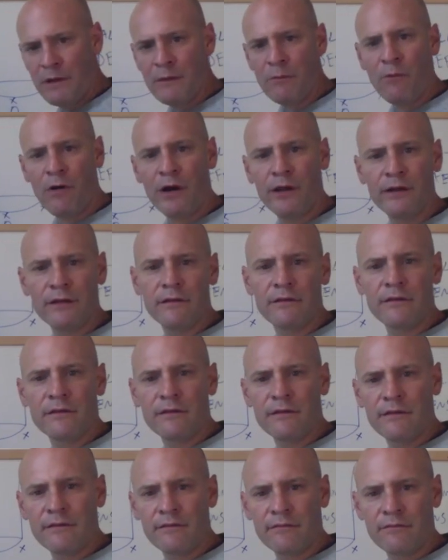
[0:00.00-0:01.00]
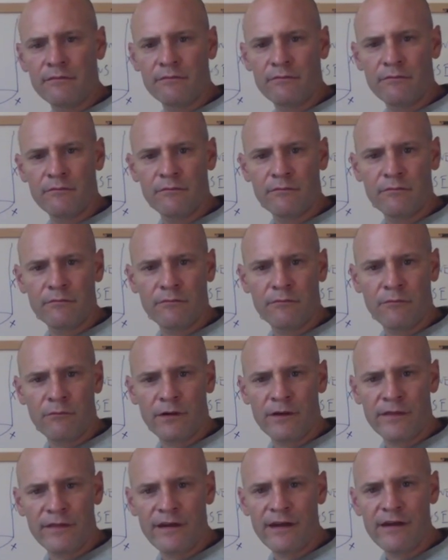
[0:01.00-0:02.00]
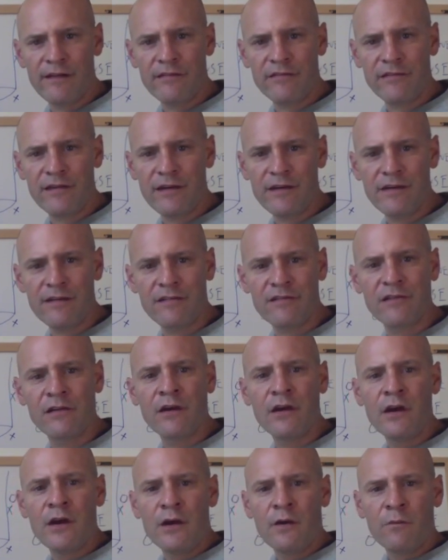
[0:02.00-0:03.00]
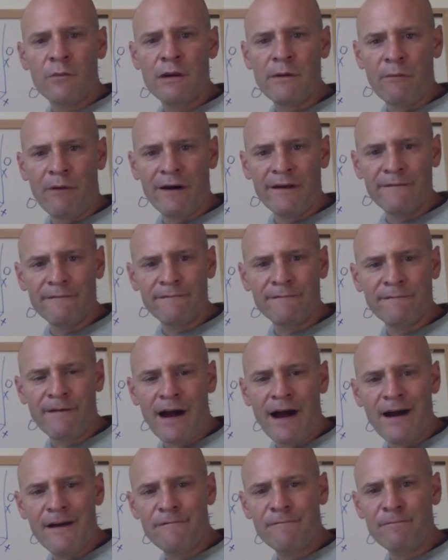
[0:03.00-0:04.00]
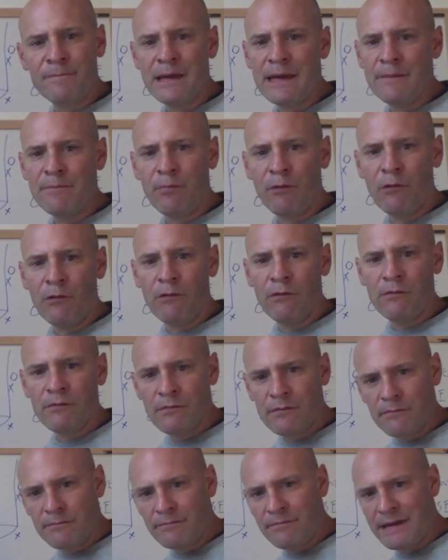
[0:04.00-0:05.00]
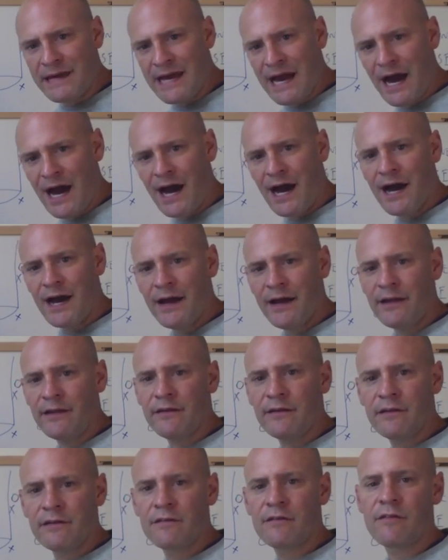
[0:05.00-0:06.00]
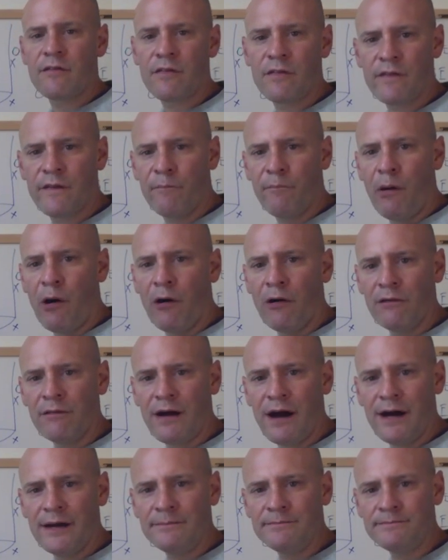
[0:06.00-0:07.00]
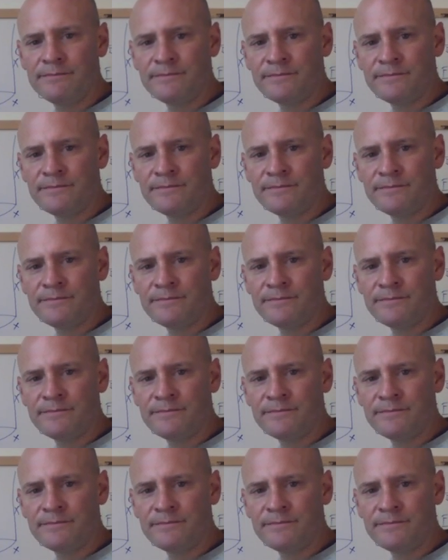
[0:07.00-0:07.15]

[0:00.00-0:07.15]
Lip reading: we want with this is we want 5 people behind the ball line.